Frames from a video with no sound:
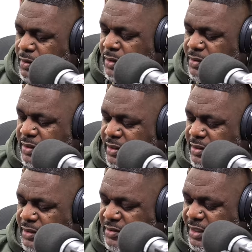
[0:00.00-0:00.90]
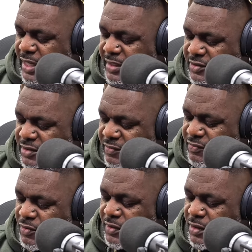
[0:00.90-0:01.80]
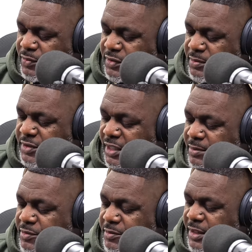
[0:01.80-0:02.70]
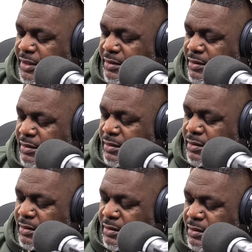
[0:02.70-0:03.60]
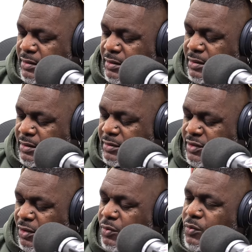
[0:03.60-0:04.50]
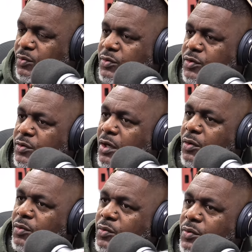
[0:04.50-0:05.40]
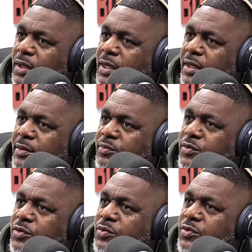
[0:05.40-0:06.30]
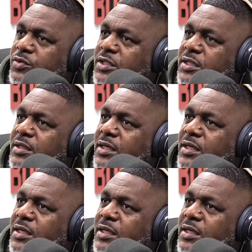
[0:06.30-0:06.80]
It's it, it's a lot of stuff going on with them tapes, man. So, you know, uh, you you see